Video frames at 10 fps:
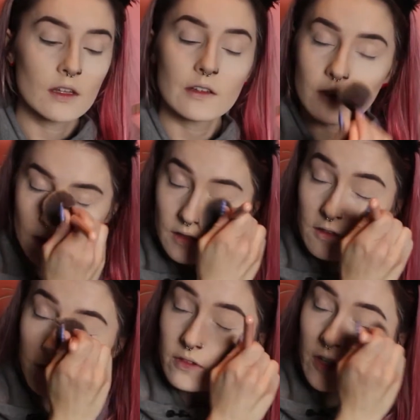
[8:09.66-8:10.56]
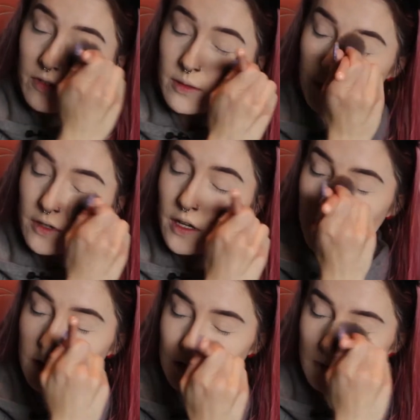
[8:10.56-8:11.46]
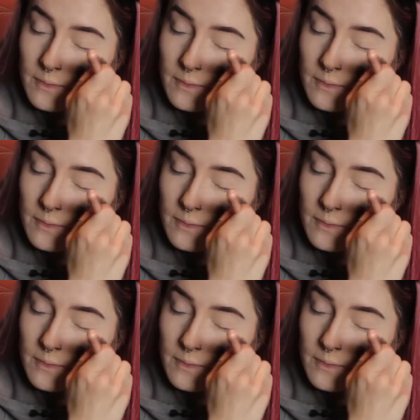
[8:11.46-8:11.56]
Just got this fluffy brush.